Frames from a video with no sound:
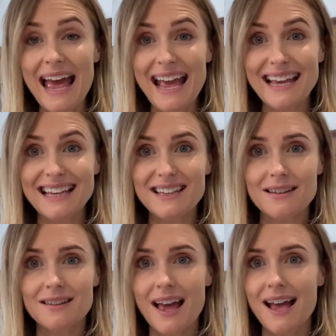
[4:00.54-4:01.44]
A,
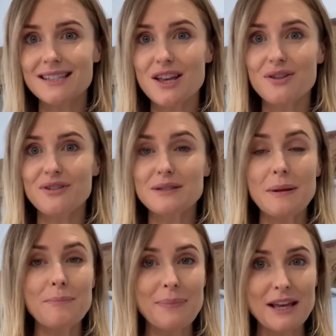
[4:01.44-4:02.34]
there's the
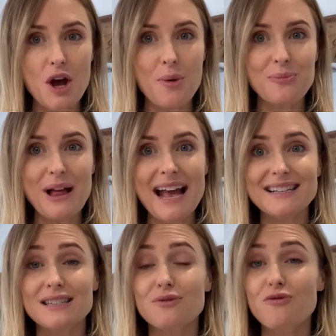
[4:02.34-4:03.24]
vitamin B
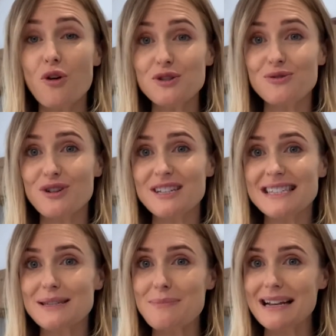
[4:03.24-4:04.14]
complex, there's phosphorus,
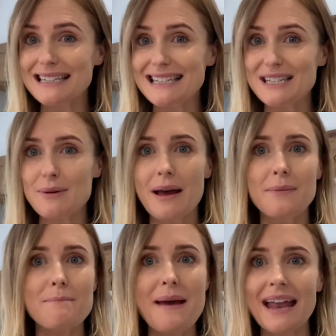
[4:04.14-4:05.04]
there's magnesium,
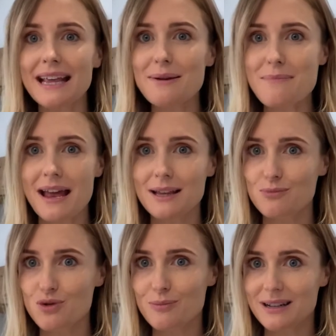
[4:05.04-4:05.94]
and many, many
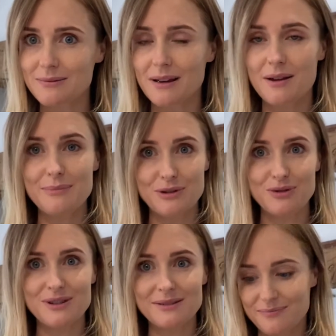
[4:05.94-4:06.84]
more
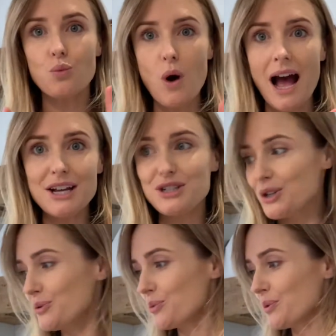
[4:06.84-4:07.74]
minerals. What I
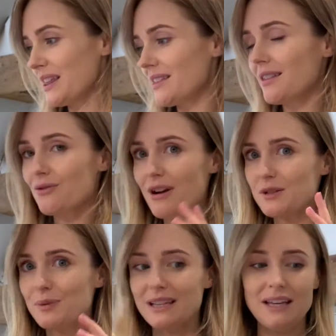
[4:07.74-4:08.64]
do with the
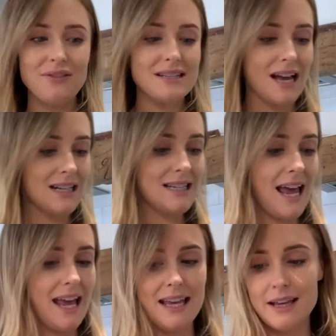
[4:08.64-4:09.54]
raspberry leaf is I
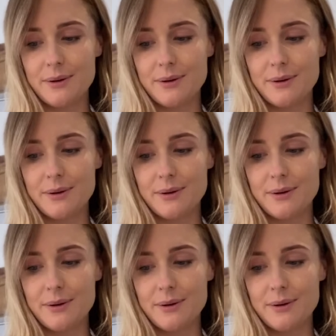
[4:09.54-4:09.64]
take